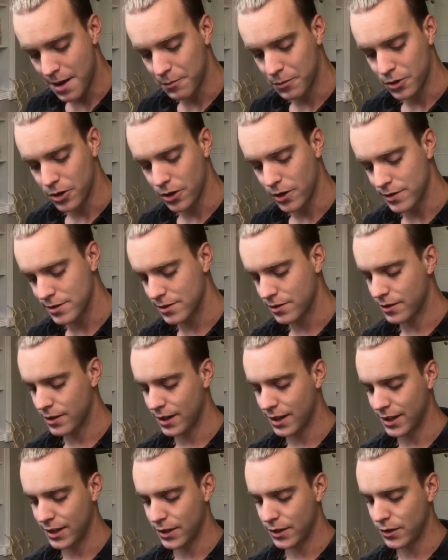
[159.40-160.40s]
We're also
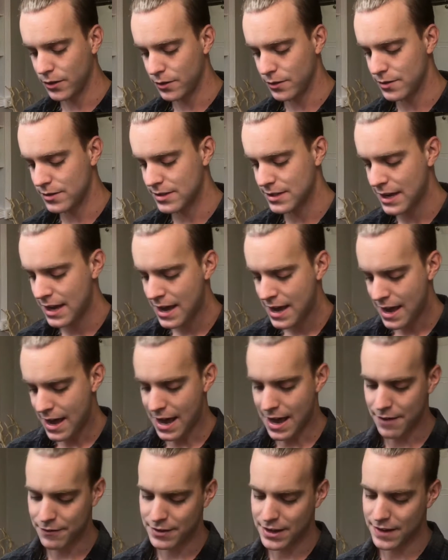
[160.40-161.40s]
gonna use,
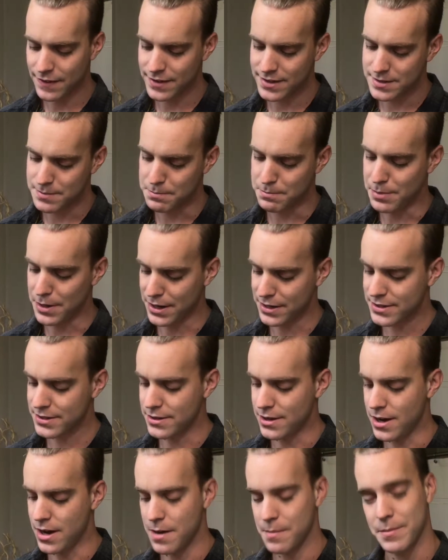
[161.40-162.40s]
I've got this
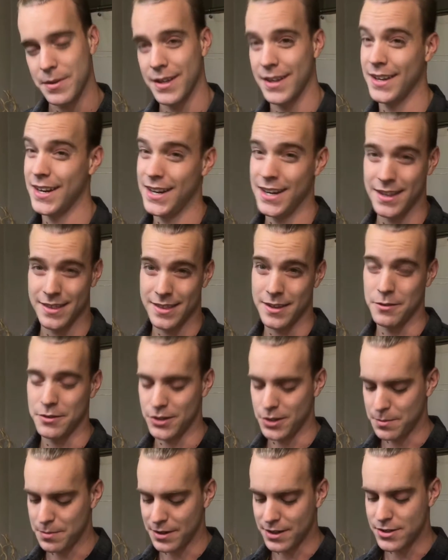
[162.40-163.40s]
Buxom, but anything would
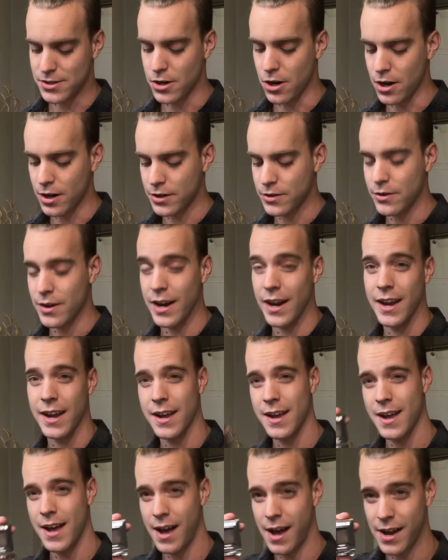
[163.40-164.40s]
do, but dark
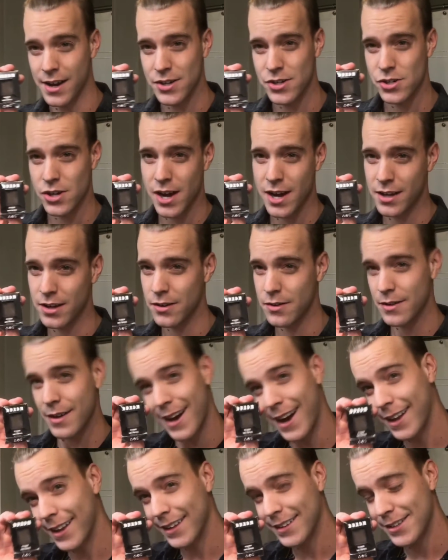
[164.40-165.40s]
gray eyeshadow.
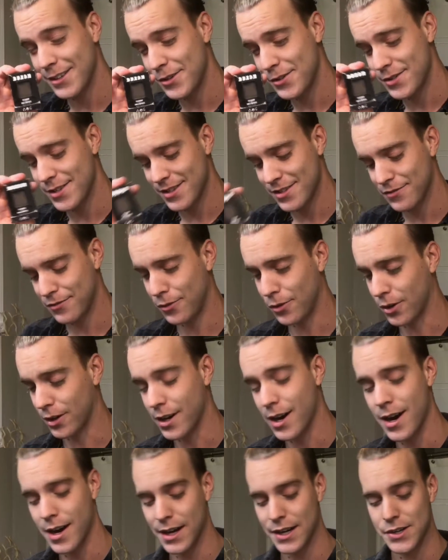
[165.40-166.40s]
I like to use this for
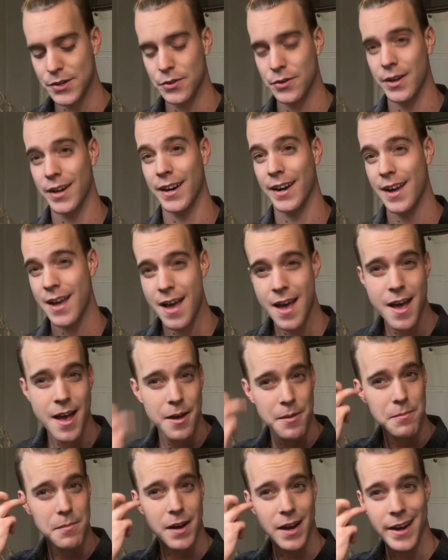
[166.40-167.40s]
contouring
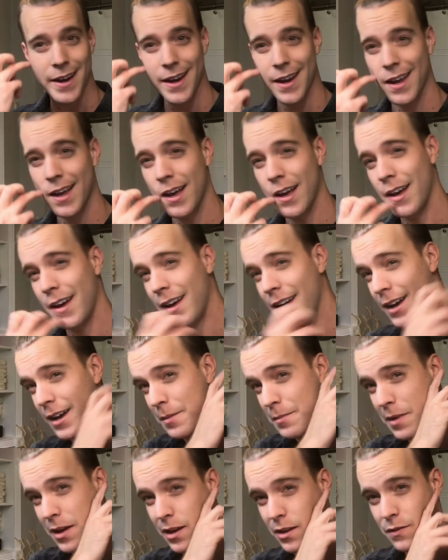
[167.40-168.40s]

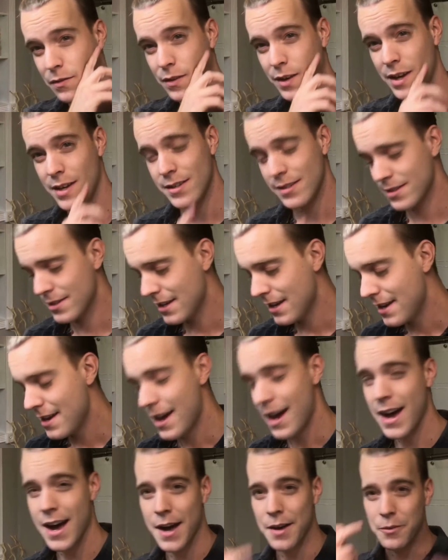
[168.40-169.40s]
my face.
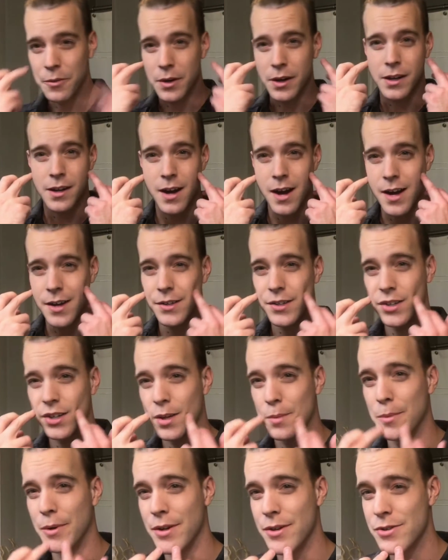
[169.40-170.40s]
You want to contour
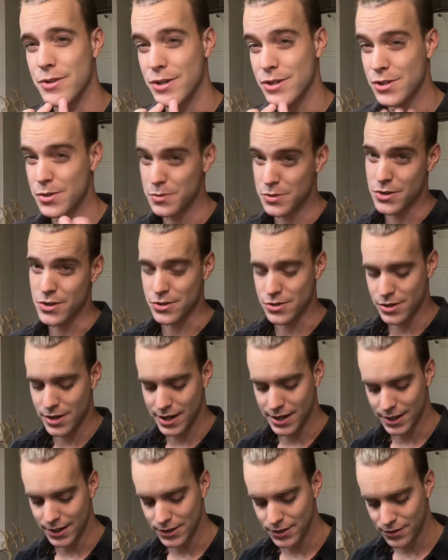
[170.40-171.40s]
your bone structure, which I'll show you
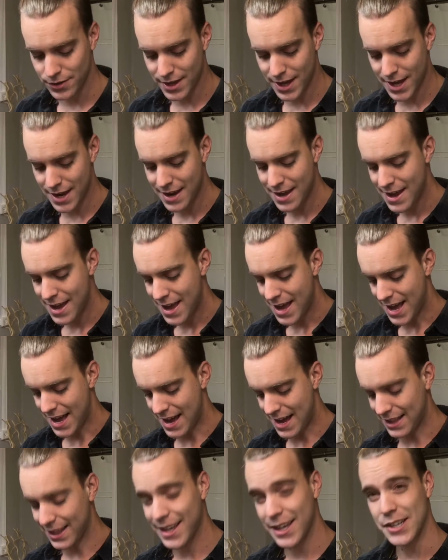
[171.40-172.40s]
how to do that.
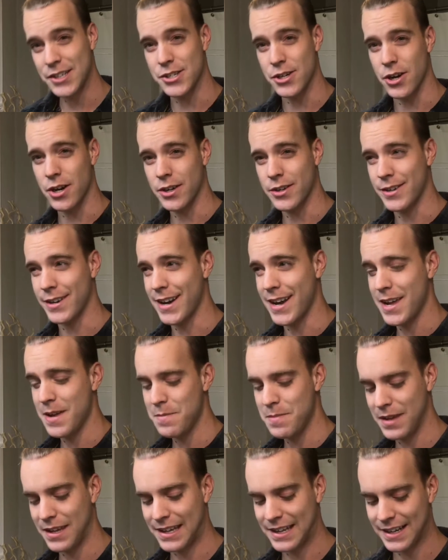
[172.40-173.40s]
I like dark
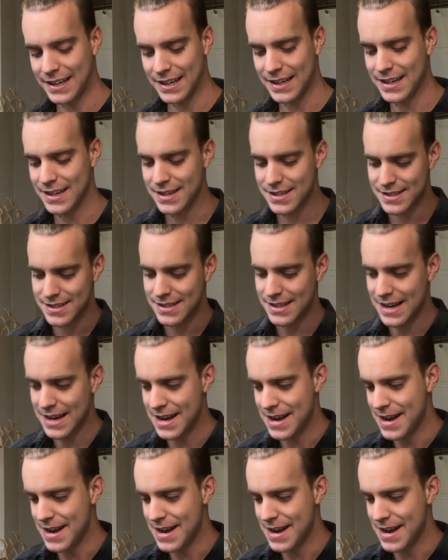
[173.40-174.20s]
gray because